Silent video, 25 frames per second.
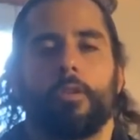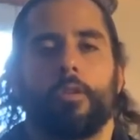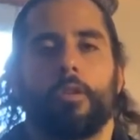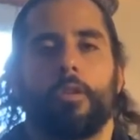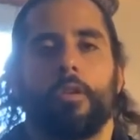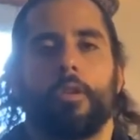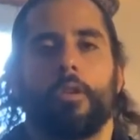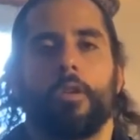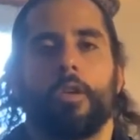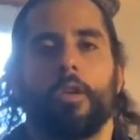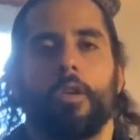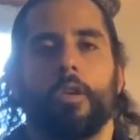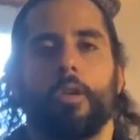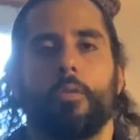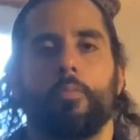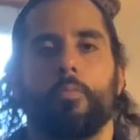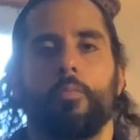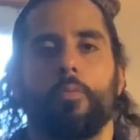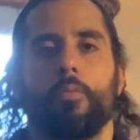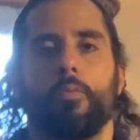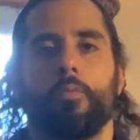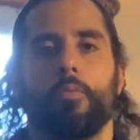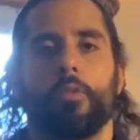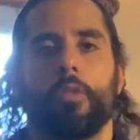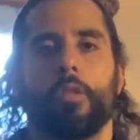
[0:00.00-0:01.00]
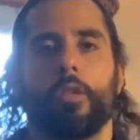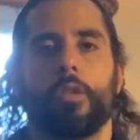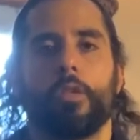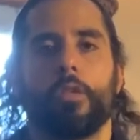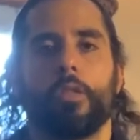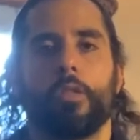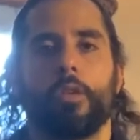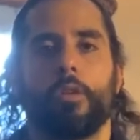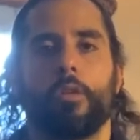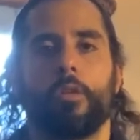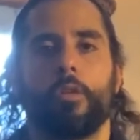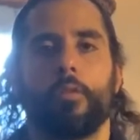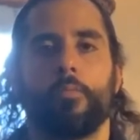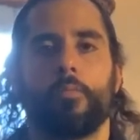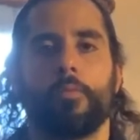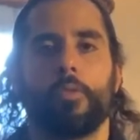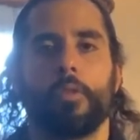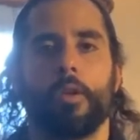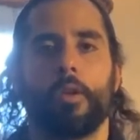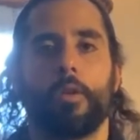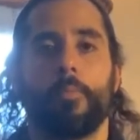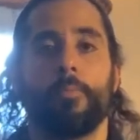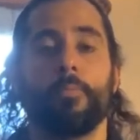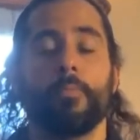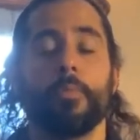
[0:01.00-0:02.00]
And we'll release the arms
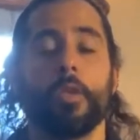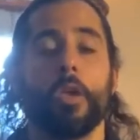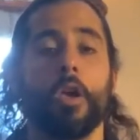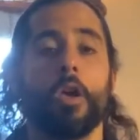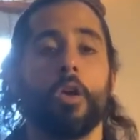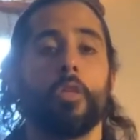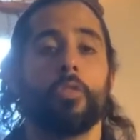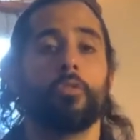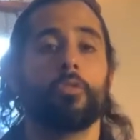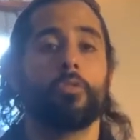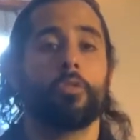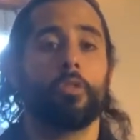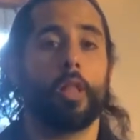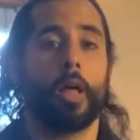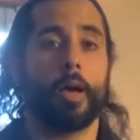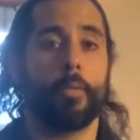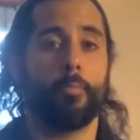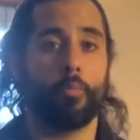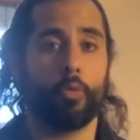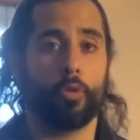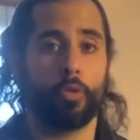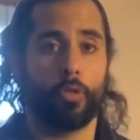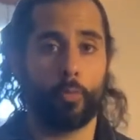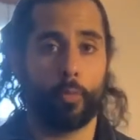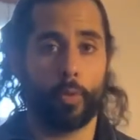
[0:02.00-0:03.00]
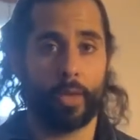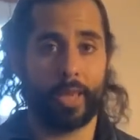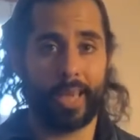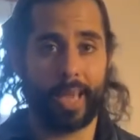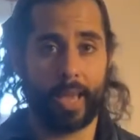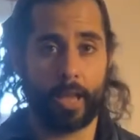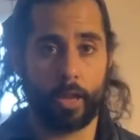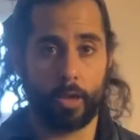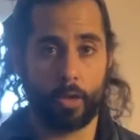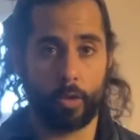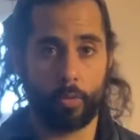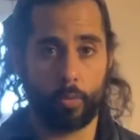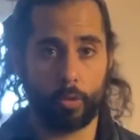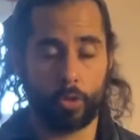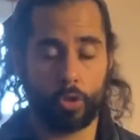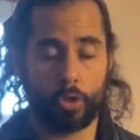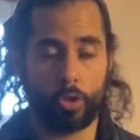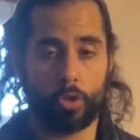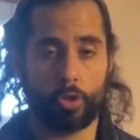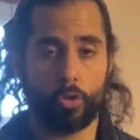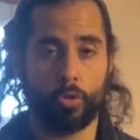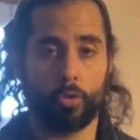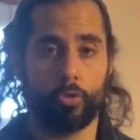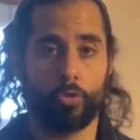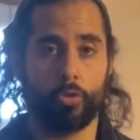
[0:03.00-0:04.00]
down. There's a lot more that we can do with the
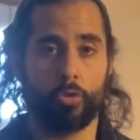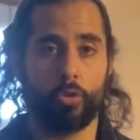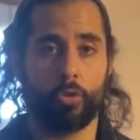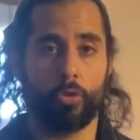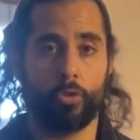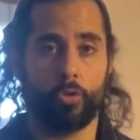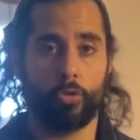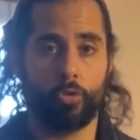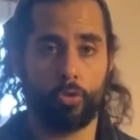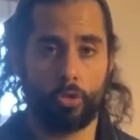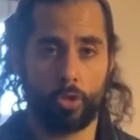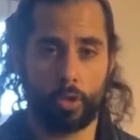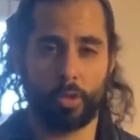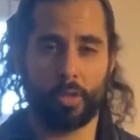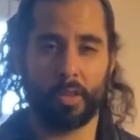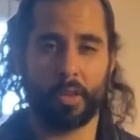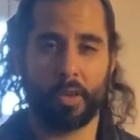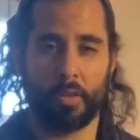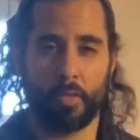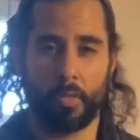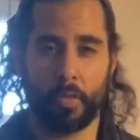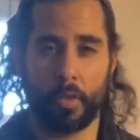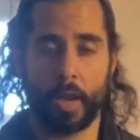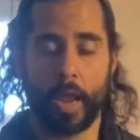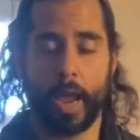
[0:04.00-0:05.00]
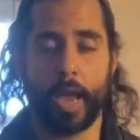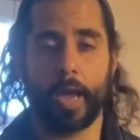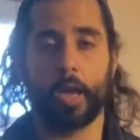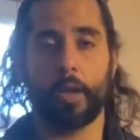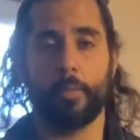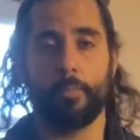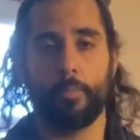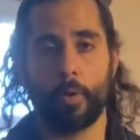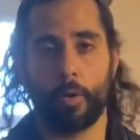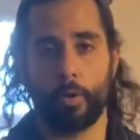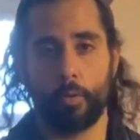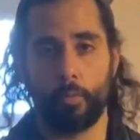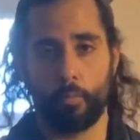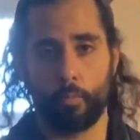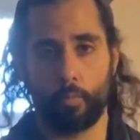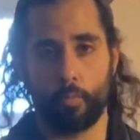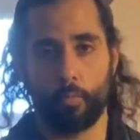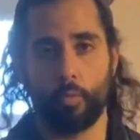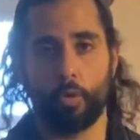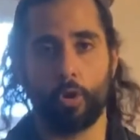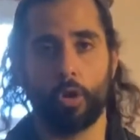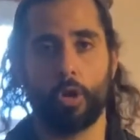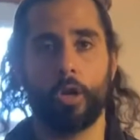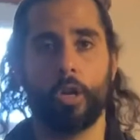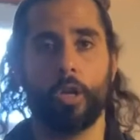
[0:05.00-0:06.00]
shoulders, just like the neck, but
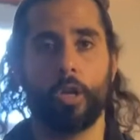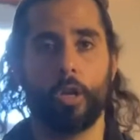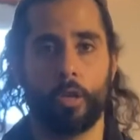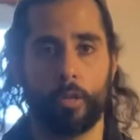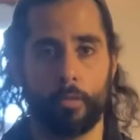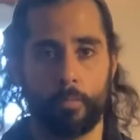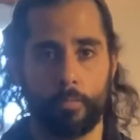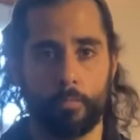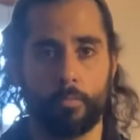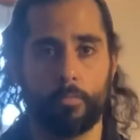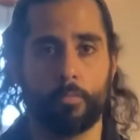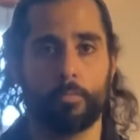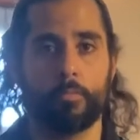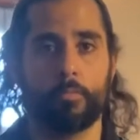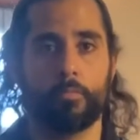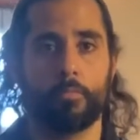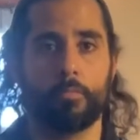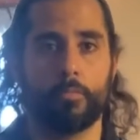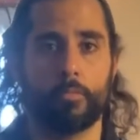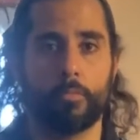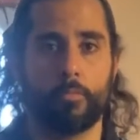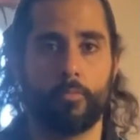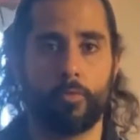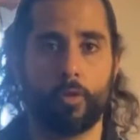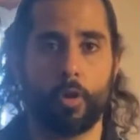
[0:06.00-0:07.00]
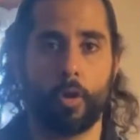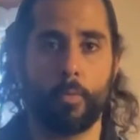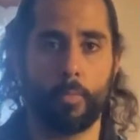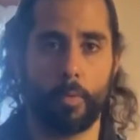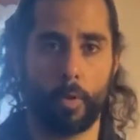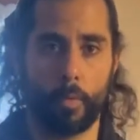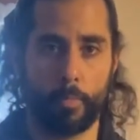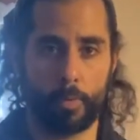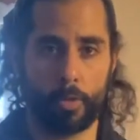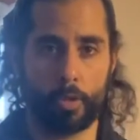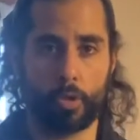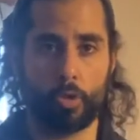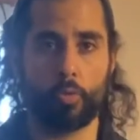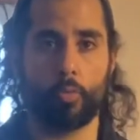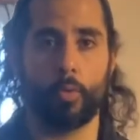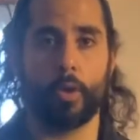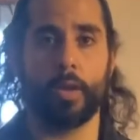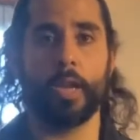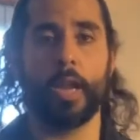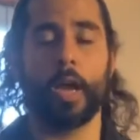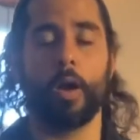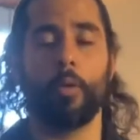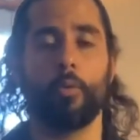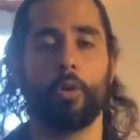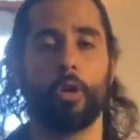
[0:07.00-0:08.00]
we're going to, for our purposes right
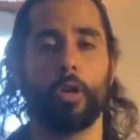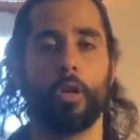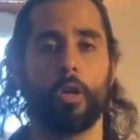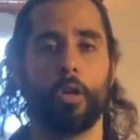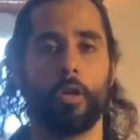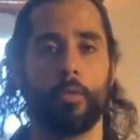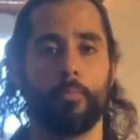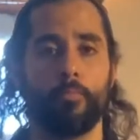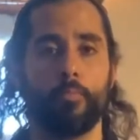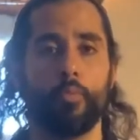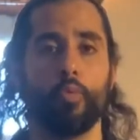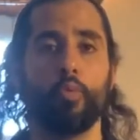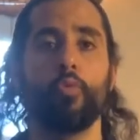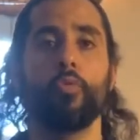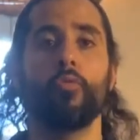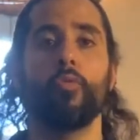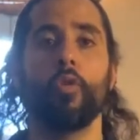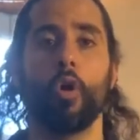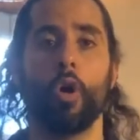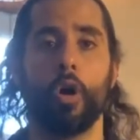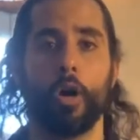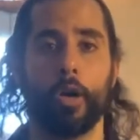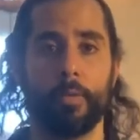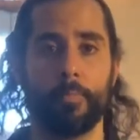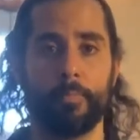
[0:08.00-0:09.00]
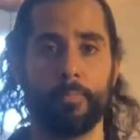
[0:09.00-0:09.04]
now, we're going to move on.